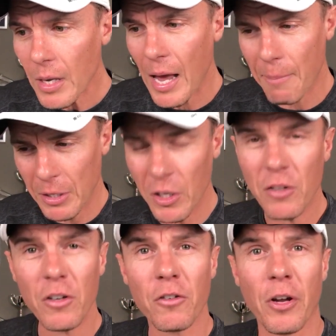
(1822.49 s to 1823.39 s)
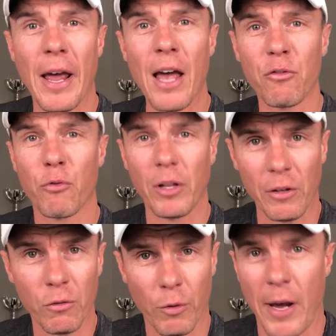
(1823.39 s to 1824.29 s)
But DigiCert has
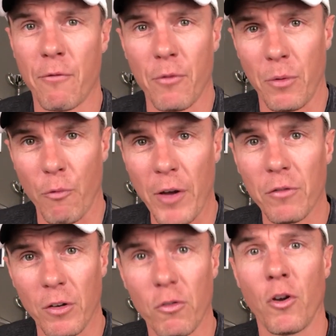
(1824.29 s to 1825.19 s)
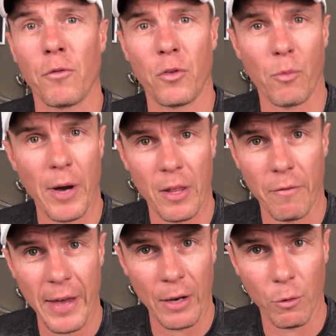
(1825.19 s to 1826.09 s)
really stood out from the rest in terms of the way
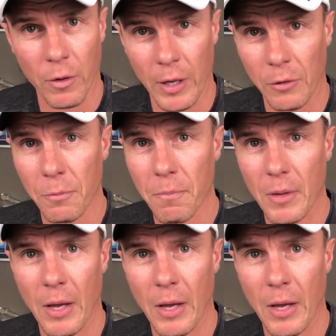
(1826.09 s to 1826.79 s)
they've handled things,